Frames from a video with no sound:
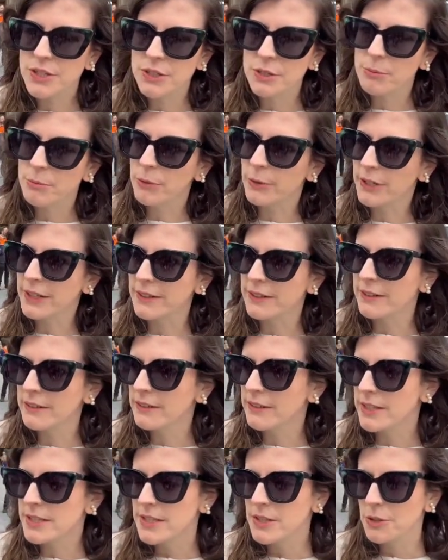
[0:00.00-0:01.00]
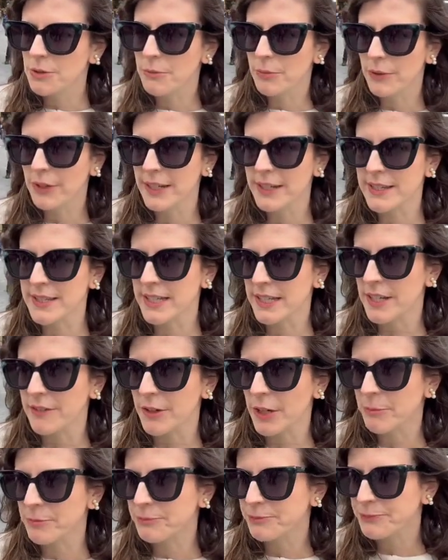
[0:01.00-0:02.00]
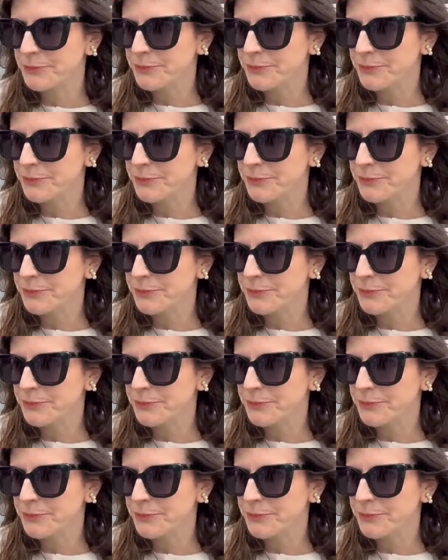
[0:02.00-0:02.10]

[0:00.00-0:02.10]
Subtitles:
It's too important. It's too important to give up.